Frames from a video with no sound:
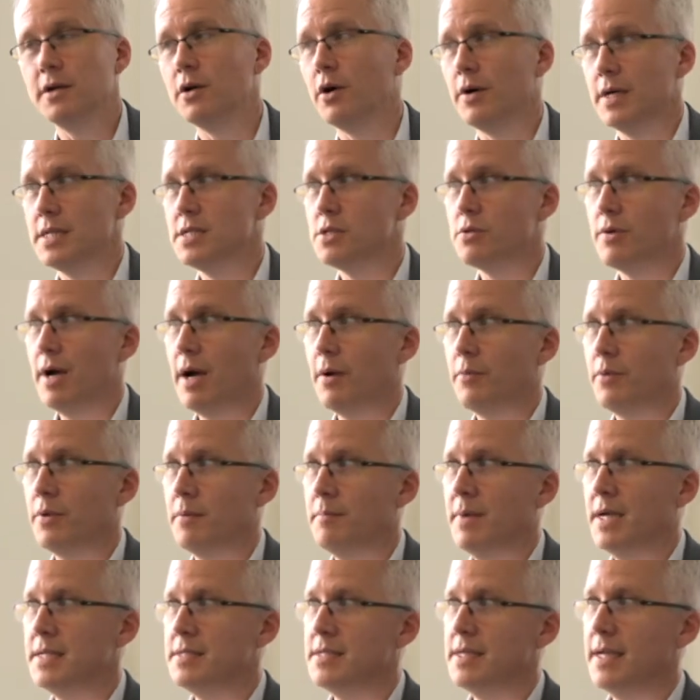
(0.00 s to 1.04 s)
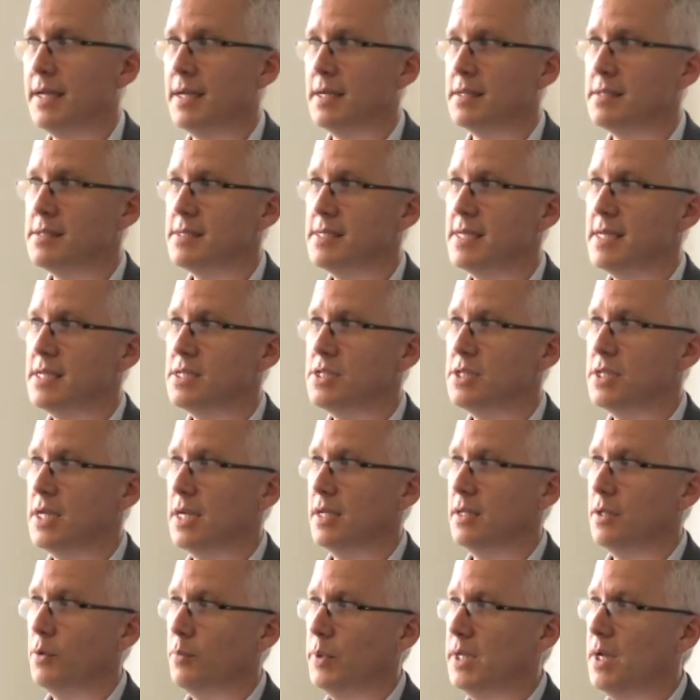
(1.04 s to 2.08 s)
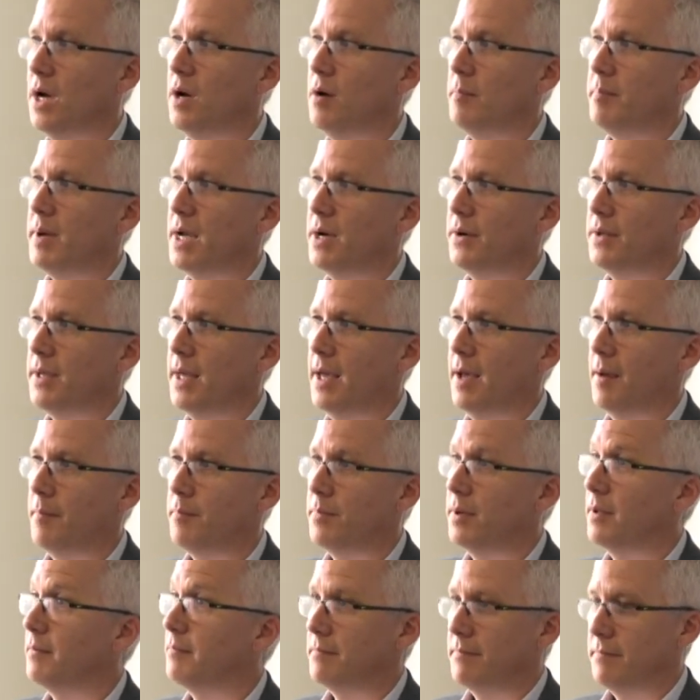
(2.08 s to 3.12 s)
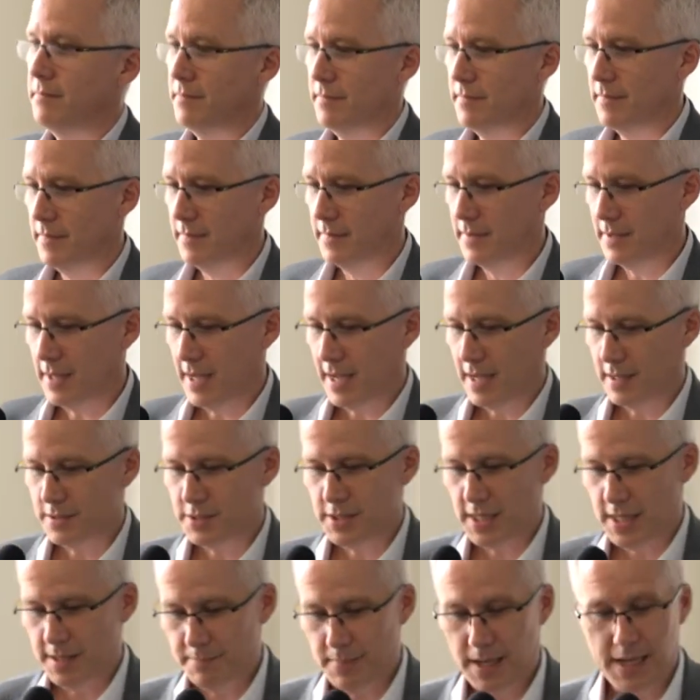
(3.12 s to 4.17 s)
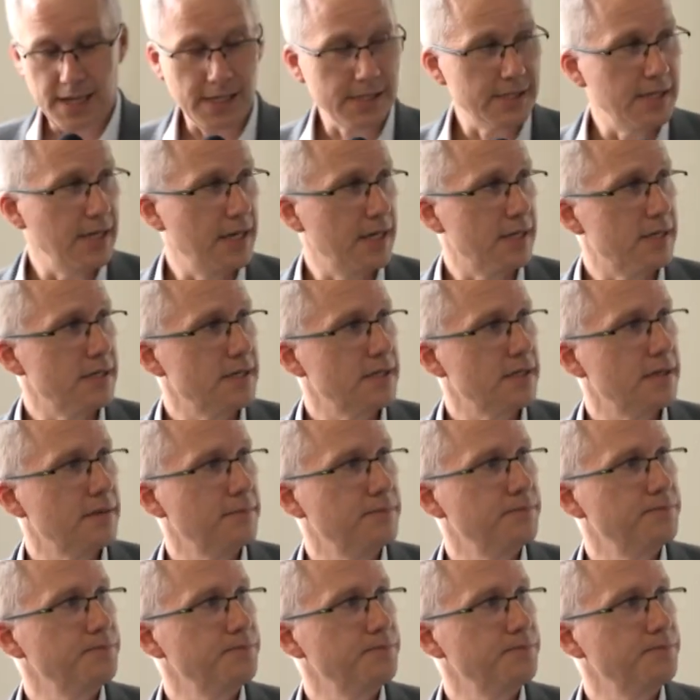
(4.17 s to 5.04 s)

not interact with the Mendelian disease gene that we know about yet, but that gene may exist.